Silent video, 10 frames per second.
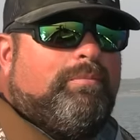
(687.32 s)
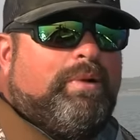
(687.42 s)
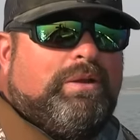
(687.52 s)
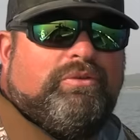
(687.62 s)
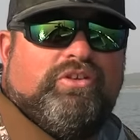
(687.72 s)

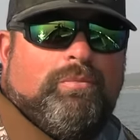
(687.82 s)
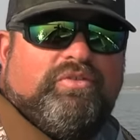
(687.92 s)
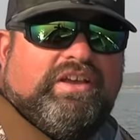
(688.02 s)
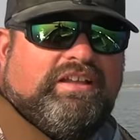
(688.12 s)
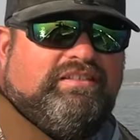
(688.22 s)
but it was
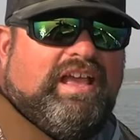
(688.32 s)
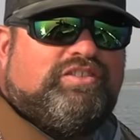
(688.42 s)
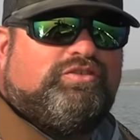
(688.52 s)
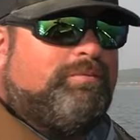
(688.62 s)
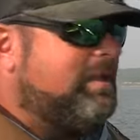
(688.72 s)
almost like a
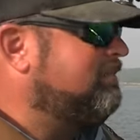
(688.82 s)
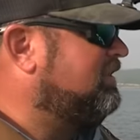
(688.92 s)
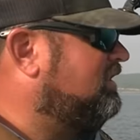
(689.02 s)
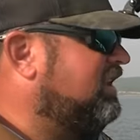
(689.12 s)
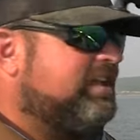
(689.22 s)
test from
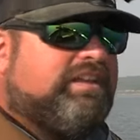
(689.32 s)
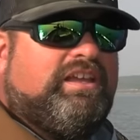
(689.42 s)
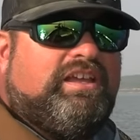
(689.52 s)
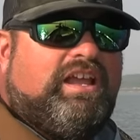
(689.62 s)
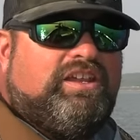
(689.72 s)
them. They're like,
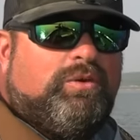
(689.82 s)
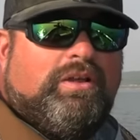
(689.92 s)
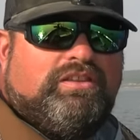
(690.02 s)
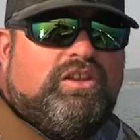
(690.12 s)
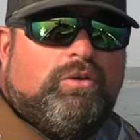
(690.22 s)
hey, do you
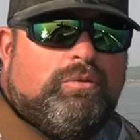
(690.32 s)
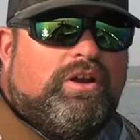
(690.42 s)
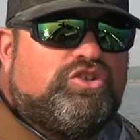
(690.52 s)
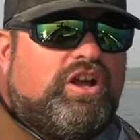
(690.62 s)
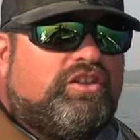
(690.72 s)
want, you
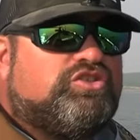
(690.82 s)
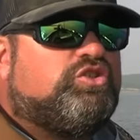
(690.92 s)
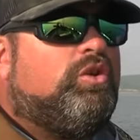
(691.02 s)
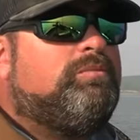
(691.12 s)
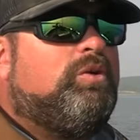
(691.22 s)
want to try this
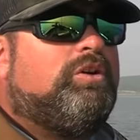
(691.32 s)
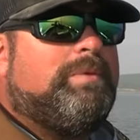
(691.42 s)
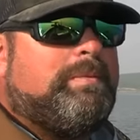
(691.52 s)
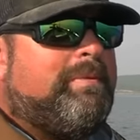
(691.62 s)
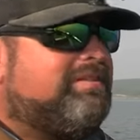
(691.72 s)
trolling
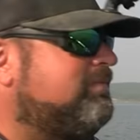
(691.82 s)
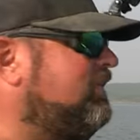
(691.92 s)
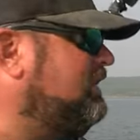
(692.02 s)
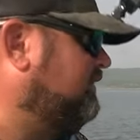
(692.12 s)
motor, maybe make some